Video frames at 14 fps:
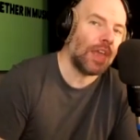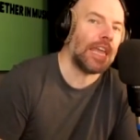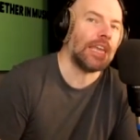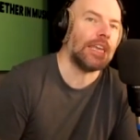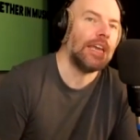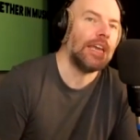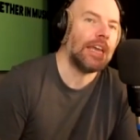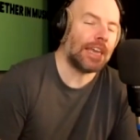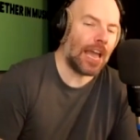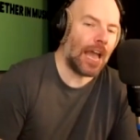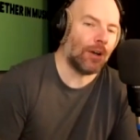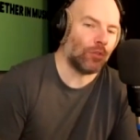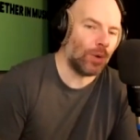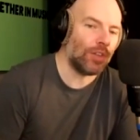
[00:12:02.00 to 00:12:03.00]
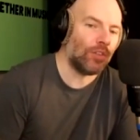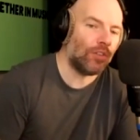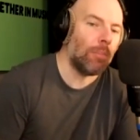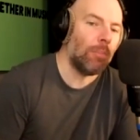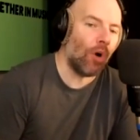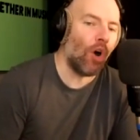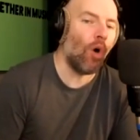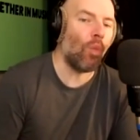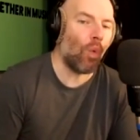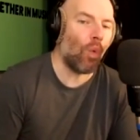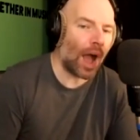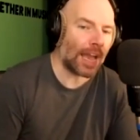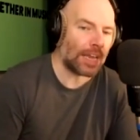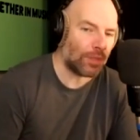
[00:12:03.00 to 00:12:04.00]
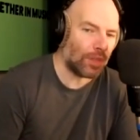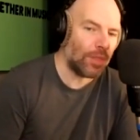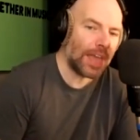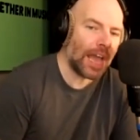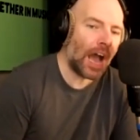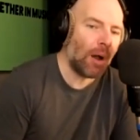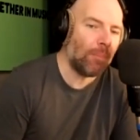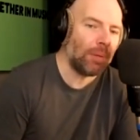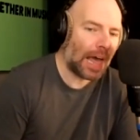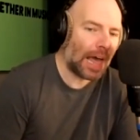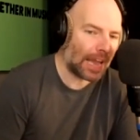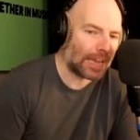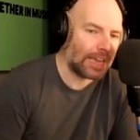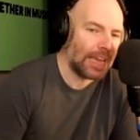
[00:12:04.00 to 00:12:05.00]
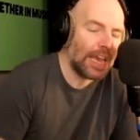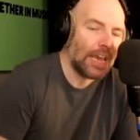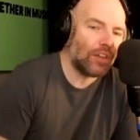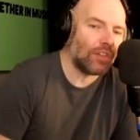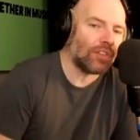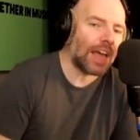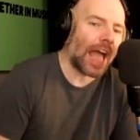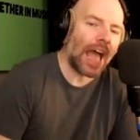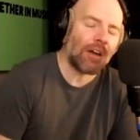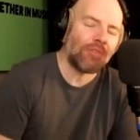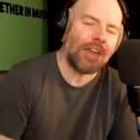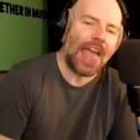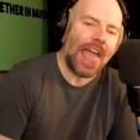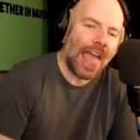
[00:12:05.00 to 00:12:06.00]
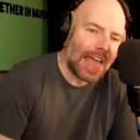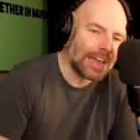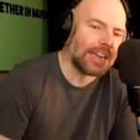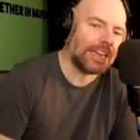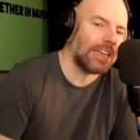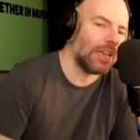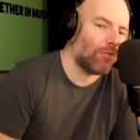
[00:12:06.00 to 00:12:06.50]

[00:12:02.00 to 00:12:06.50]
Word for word: see cows which are more white than they are black. Does that have any